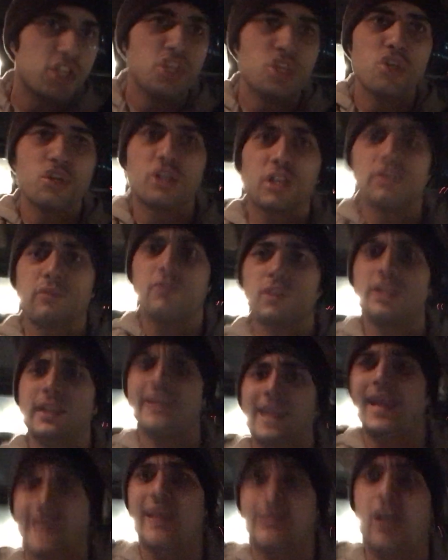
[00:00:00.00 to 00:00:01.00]
you can
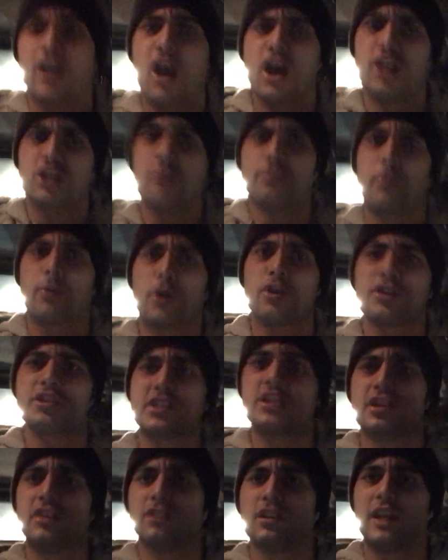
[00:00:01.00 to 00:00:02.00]
relate on a
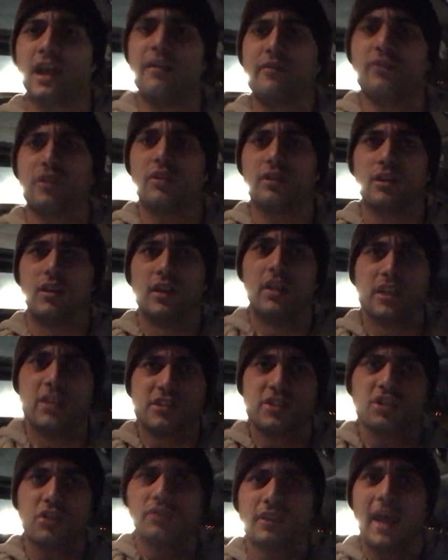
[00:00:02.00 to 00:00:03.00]
personal level.
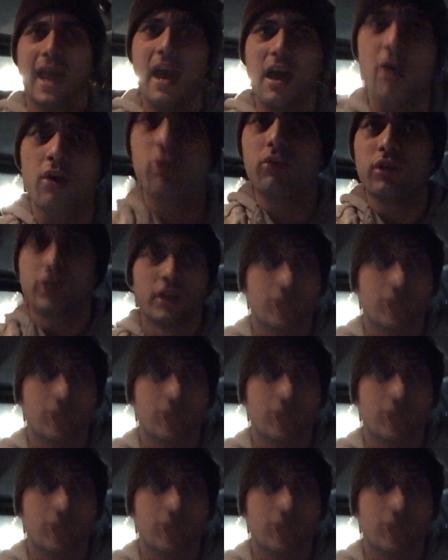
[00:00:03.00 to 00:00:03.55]
So now